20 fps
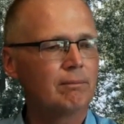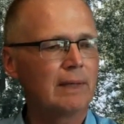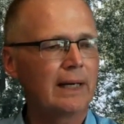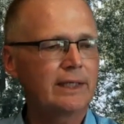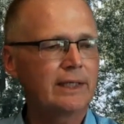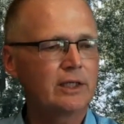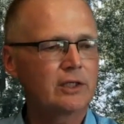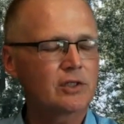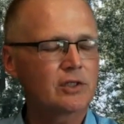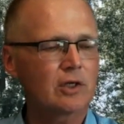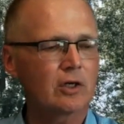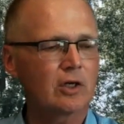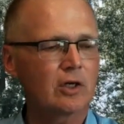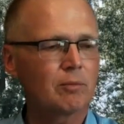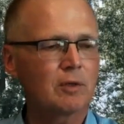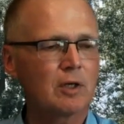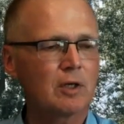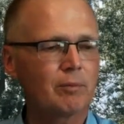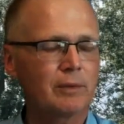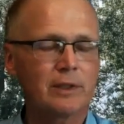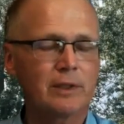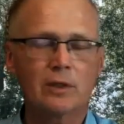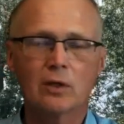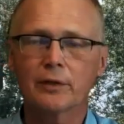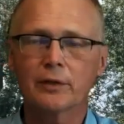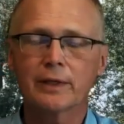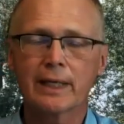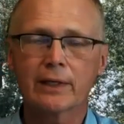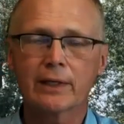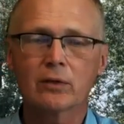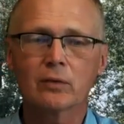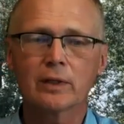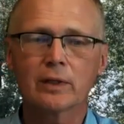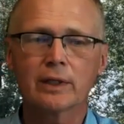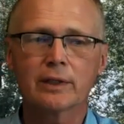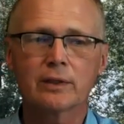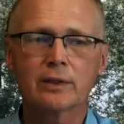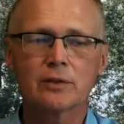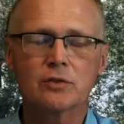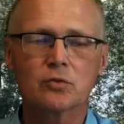I did a startup company called Nano
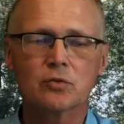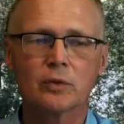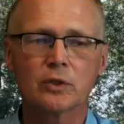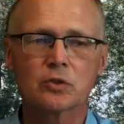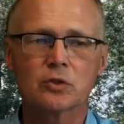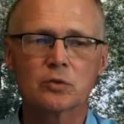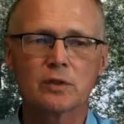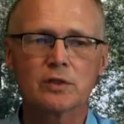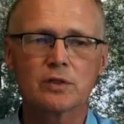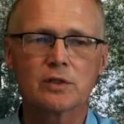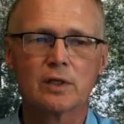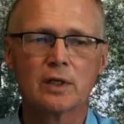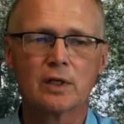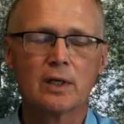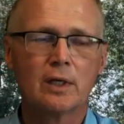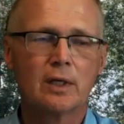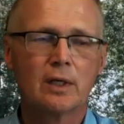Getters, which was